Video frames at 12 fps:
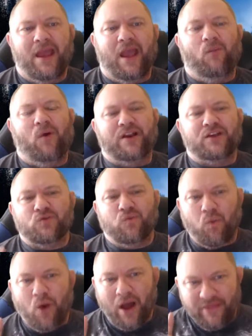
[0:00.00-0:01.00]
And what is
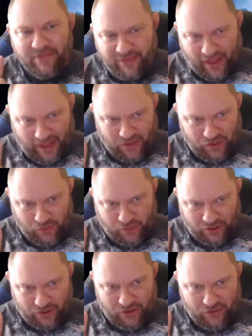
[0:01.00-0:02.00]
one thing you
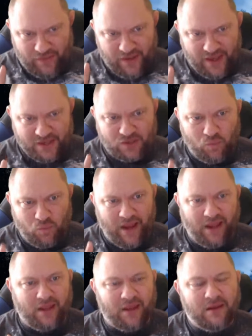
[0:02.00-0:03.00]
can do this
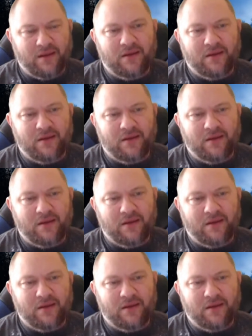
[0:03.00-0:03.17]
week